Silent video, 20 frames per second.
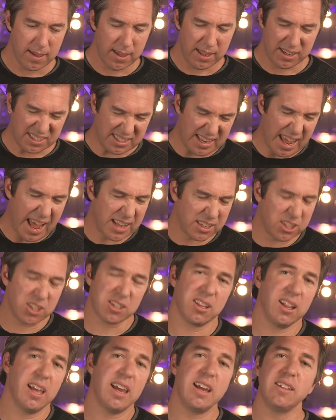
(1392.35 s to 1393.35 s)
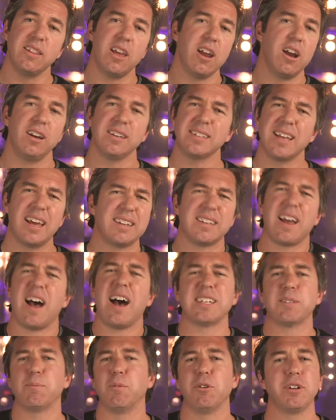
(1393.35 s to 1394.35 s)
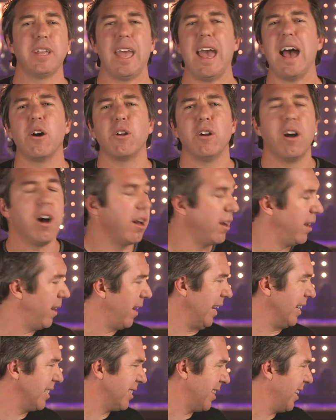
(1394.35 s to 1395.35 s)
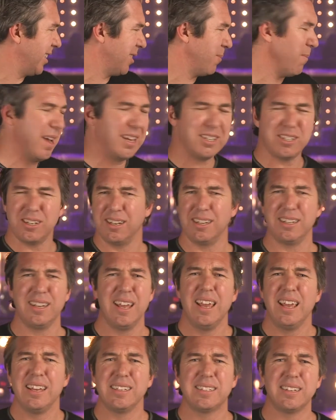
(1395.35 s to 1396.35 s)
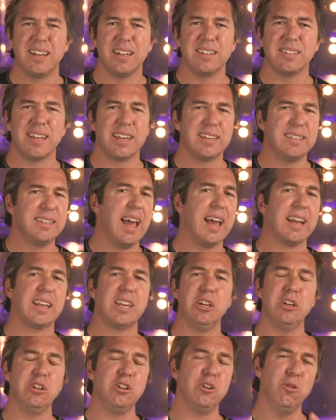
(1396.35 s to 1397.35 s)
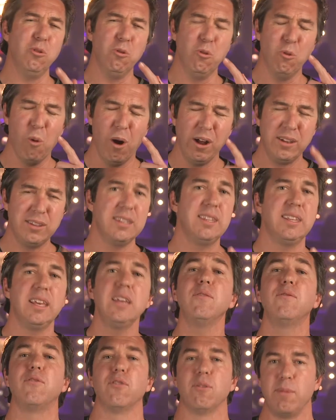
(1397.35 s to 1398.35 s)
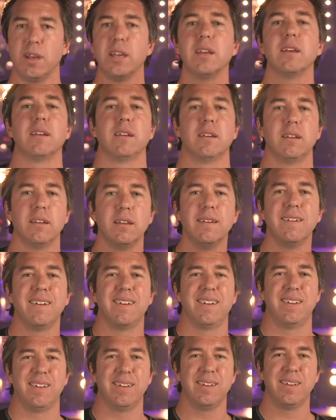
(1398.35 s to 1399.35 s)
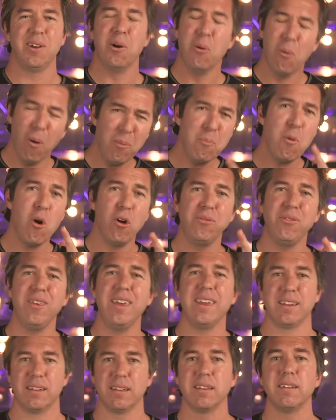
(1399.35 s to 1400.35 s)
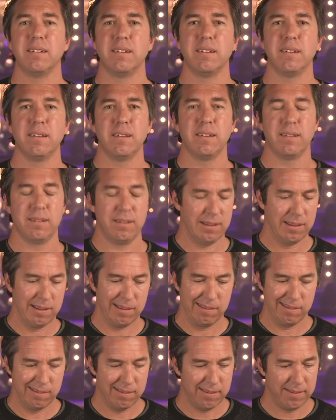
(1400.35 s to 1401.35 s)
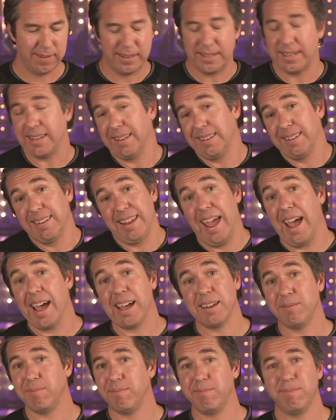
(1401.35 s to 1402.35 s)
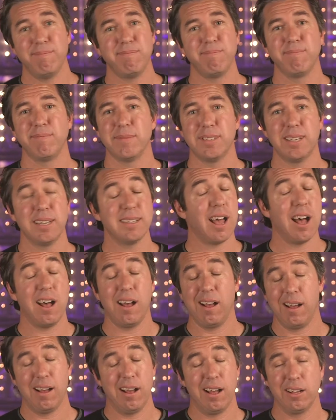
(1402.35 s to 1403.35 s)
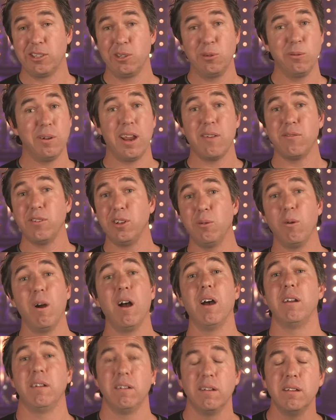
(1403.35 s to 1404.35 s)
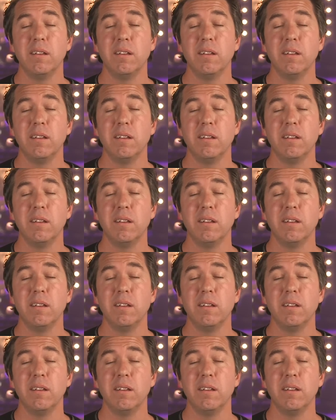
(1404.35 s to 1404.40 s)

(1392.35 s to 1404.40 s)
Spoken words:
His dad's just laying there. He's got his hospital gown on. And I just imagine his son's like, Dad, can you do one thing for me? One more thing. And the dad says, I'll do whatever you want.